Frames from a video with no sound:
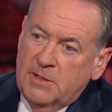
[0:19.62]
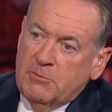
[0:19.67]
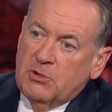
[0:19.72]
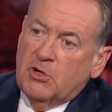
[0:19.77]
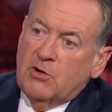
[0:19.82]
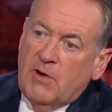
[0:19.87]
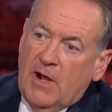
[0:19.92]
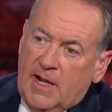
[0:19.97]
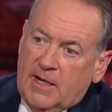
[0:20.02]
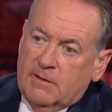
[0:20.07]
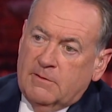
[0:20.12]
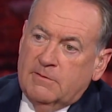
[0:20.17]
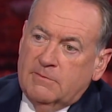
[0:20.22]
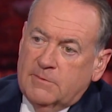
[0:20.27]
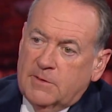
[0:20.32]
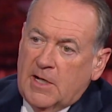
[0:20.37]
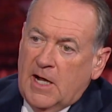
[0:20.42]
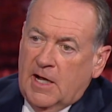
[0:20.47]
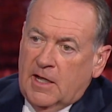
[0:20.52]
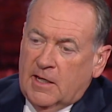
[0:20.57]
Democrat
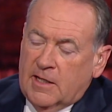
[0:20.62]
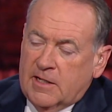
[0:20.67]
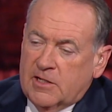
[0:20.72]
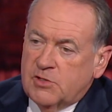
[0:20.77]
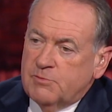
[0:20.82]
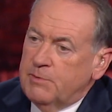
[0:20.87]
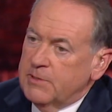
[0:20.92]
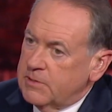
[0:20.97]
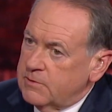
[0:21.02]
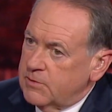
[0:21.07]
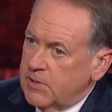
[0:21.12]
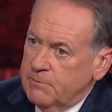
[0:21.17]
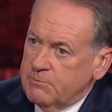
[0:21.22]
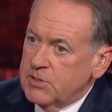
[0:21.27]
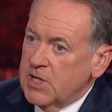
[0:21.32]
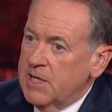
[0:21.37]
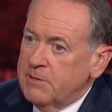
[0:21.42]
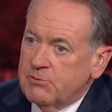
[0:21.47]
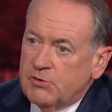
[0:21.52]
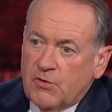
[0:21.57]
colleagues, but
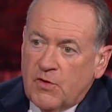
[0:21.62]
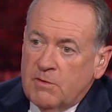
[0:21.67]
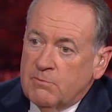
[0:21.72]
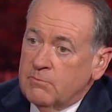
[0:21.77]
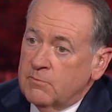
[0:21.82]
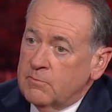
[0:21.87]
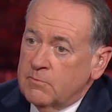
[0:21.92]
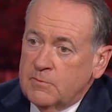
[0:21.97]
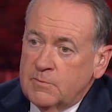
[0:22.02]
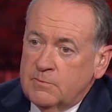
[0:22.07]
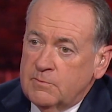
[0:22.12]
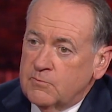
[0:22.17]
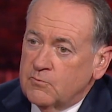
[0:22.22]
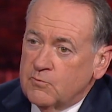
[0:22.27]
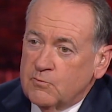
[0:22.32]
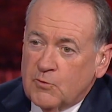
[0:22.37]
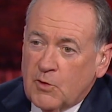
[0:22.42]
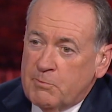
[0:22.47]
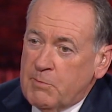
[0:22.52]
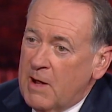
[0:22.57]
sometimes from
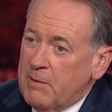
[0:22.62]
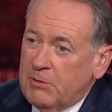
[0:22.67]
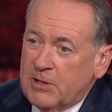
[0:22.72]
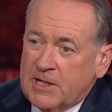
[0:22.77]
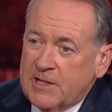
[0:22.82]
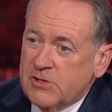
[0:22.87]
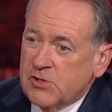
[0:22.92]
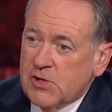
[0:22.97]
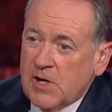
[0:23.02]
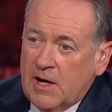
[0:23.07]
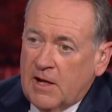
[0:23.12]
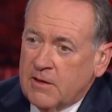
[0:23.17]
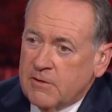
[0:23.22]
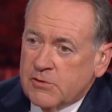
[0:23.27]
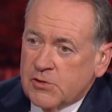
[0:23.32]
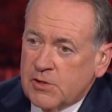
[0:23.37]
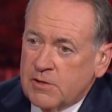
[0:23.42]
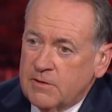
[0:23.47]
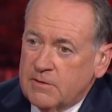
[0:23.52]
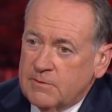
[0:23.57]
Republican
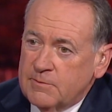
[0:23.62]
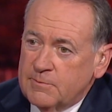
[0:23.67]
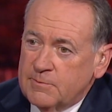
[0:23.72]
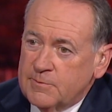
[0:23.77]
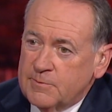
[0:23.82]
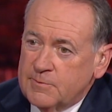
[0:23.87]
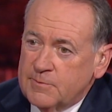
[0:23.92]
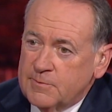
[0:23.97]
senators. One of the